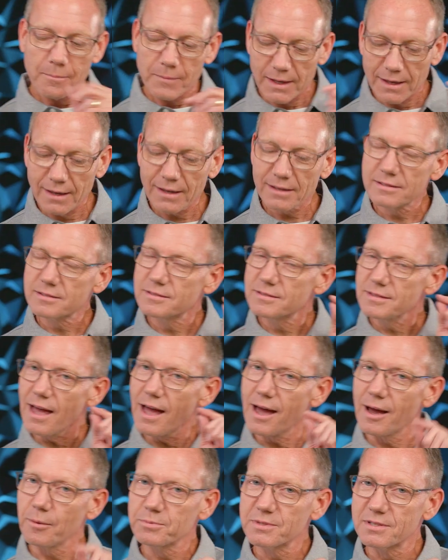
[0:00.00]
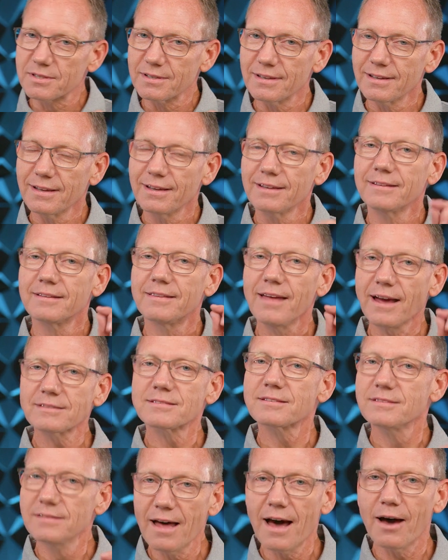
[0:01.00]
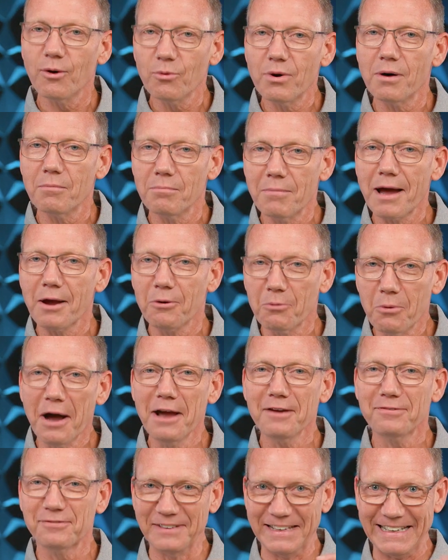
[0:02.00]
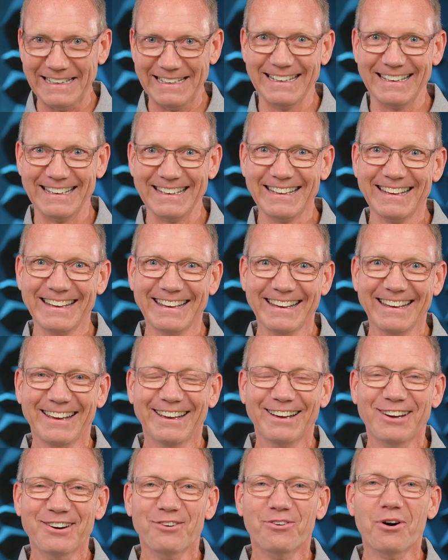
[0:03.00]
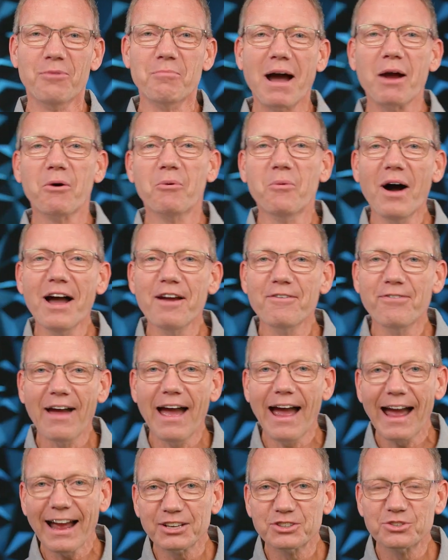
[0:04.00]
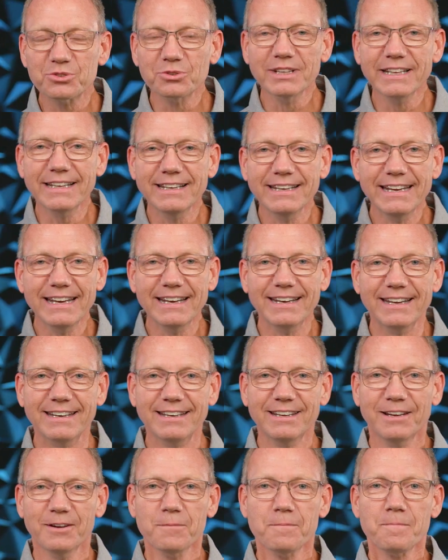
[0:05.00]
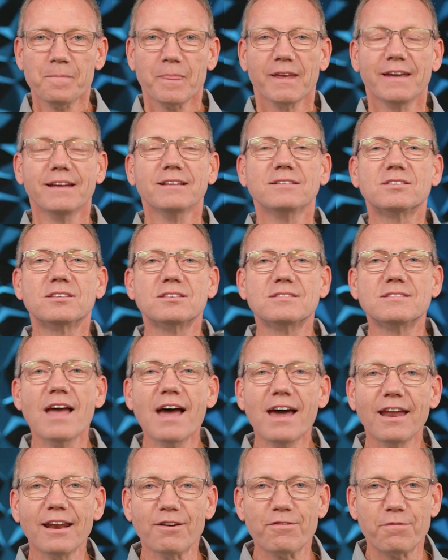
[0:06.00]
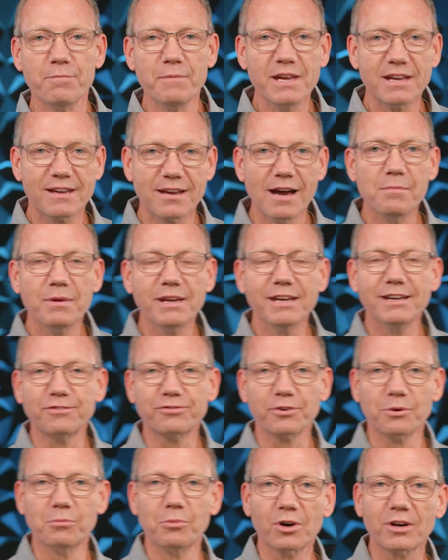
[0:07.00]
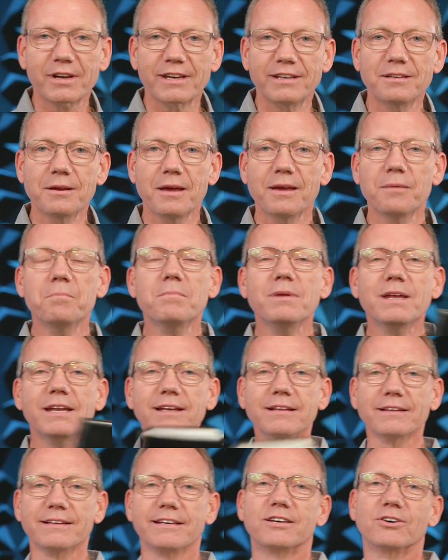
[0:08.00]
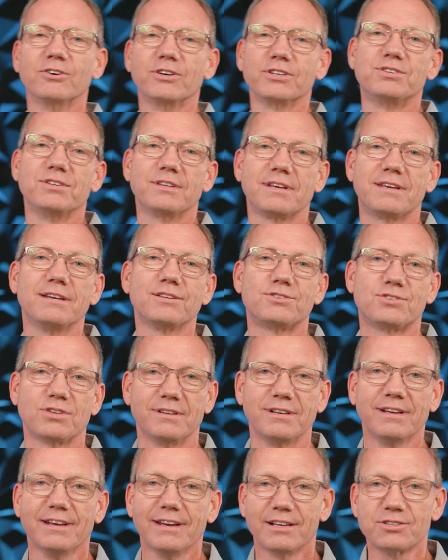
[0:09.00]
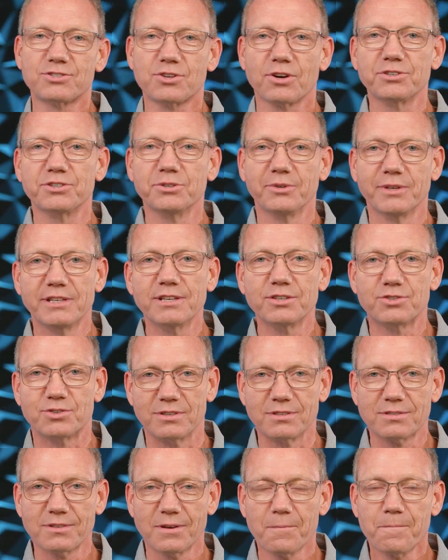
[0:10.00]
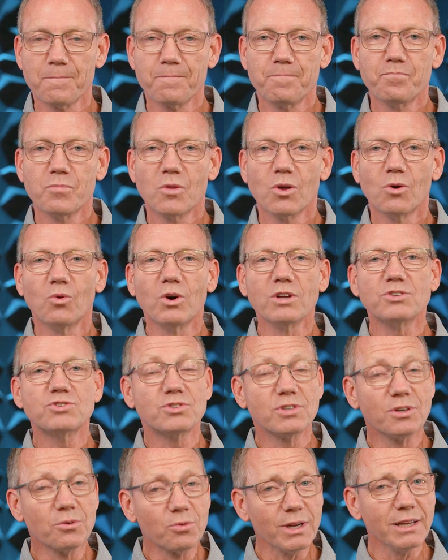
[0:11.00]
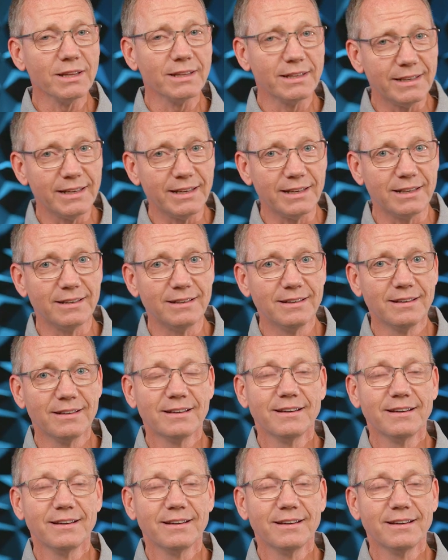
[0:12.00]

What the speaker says: Except that's not what my wife needed. What my wife actually needed, instead of me coming in from work and immediately going to the kitchen and start doing dishes, what she really needed